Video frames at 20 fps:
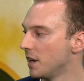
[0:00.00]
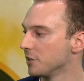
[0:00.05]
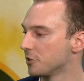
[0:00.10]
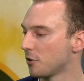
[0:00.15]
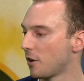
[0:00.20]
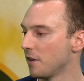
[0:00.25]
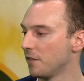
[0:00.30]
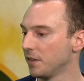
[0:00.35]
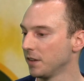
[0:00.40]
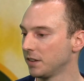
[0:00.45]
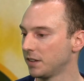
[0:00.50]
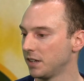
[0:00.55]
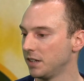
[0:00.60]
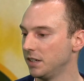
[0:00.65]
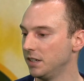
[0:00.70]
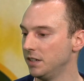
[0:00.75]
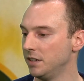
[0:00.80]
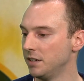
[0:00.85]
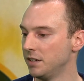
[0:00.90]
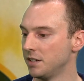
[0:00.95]
And so I think that
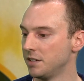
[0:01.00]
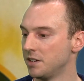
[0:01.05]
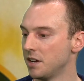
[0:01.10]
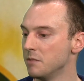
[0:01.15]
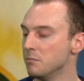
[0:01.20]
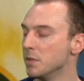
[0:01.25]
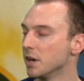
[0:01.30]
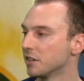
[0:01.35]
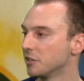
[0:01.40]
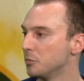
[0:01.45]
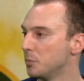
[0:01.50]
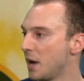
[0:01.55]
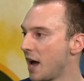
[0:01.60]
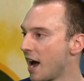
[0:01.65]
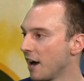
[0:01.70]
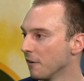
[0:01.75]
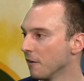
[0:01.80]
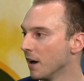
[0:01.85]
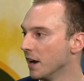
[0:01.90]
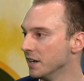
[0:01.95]
he is a mixed
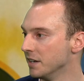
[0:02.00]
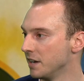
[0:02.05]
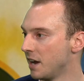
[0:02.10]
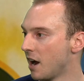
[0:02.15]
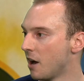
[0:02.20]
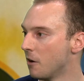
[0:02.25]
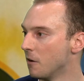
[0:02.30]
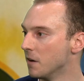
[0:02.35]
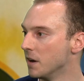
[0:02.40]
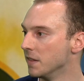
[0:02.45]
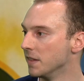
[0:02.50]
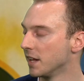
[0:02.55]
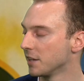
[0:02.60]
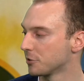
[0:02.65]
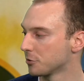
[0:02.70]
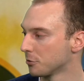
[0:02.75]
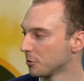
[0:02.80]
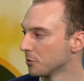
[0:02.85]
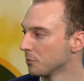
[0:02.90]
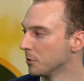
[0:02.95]
bag right now, and that's
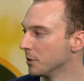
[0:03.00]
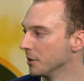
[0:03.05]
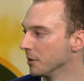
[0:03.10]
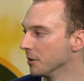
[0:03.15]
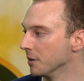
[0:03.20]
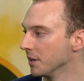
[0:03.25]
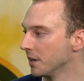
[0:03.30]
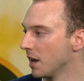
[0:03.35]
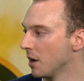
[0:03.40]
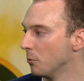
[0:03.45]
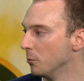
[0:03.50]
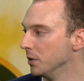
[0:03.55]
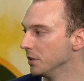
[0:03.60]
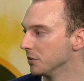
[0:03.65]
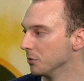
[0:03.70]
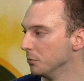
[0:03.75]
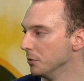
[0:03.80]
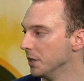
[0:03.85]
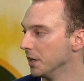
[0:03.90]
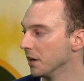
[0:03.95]
sort of what you're going to get week
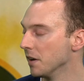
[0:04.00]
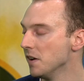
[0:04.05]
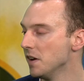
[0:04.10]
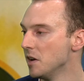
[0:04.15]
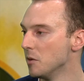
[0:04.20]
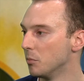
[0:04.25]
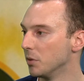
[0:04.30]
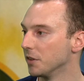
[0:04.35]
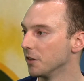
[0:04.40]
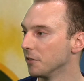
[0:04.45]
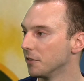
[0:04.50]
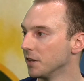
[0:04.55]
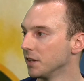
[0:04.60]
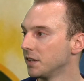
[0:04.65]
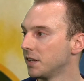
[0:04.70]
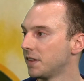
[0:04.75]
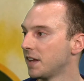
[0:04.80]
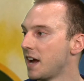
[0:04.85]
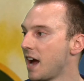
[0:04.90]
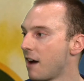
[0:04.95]
to week. But the thing
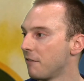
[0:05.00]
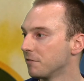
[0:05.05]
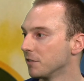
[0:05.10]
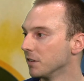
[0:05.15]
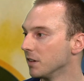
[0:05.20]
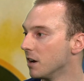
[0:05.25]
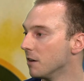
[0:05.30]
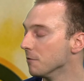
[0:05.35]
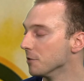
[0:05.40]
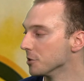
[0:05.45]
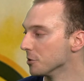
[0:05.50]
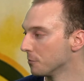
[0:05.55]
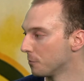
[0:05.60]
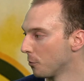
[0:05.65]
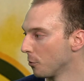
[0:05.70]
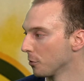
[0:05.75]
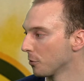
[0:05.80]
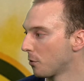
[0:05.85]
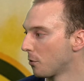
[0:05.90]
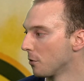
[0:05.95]
that they have to love is the
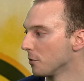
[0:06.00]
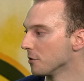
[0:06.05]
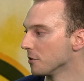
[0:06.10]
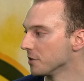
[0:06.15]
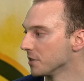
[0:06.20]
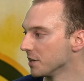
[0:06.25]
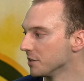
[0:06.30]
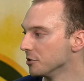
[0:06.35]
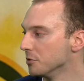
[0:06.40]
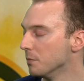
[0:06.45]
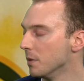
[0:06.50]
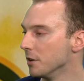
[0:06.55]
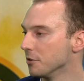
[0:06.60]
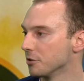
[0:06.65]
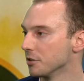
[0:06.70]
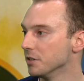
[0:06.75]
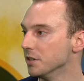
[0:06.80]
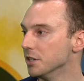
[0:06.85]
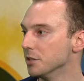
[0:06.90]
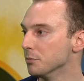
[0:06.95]
fourth quarters, as you mentioned.